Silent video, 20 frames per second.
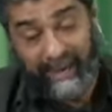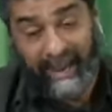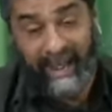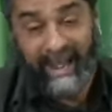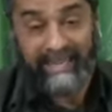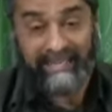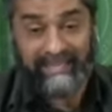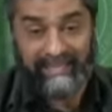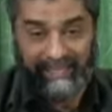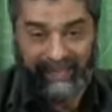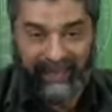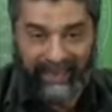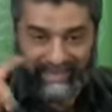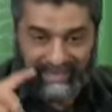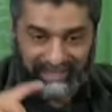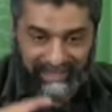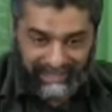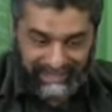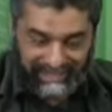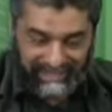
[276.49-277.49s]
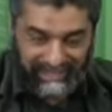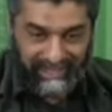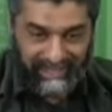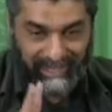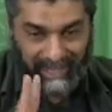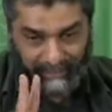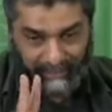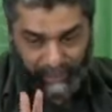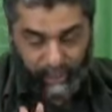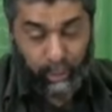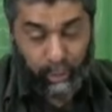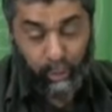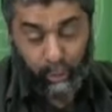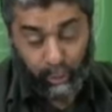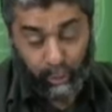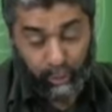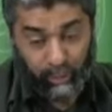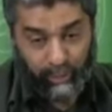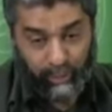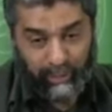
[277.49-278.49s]
last year and this year, number
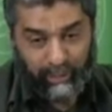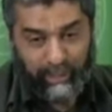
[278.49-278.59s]
two.